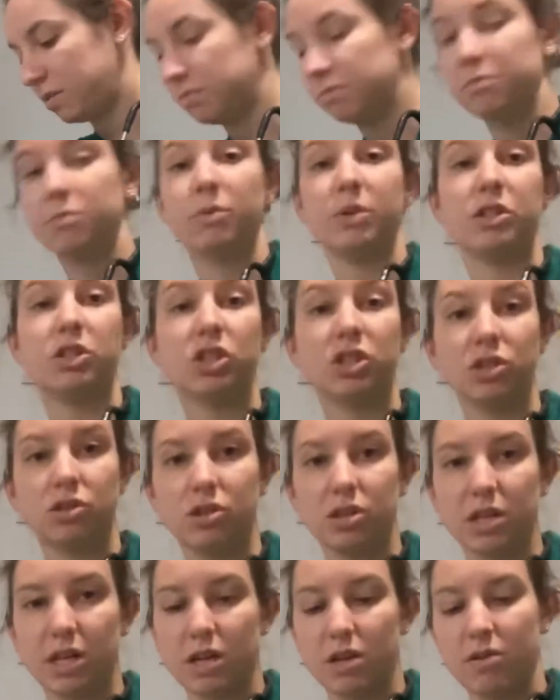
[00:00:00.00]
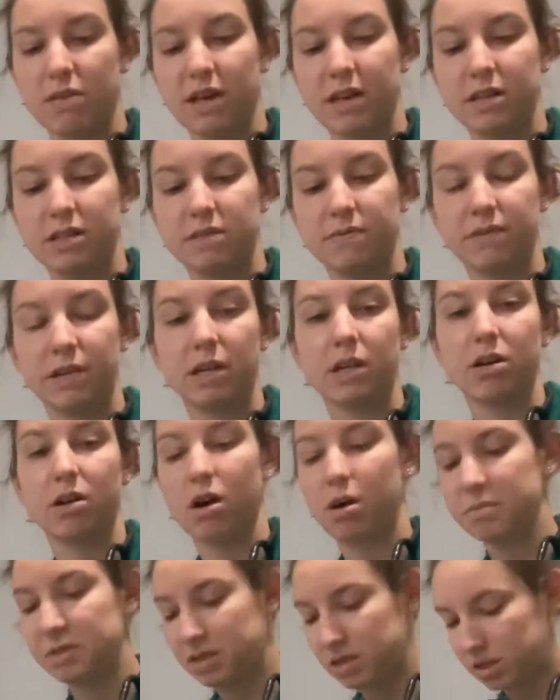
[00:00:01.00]
With children, I know that is a very
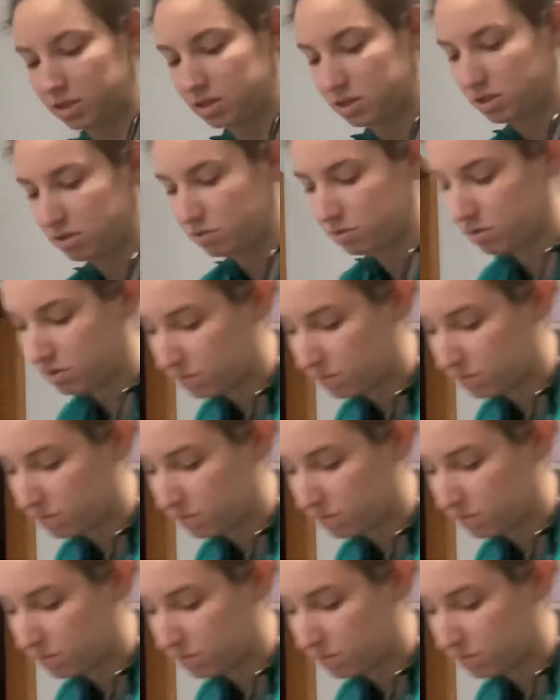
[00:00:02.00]
common thing to use as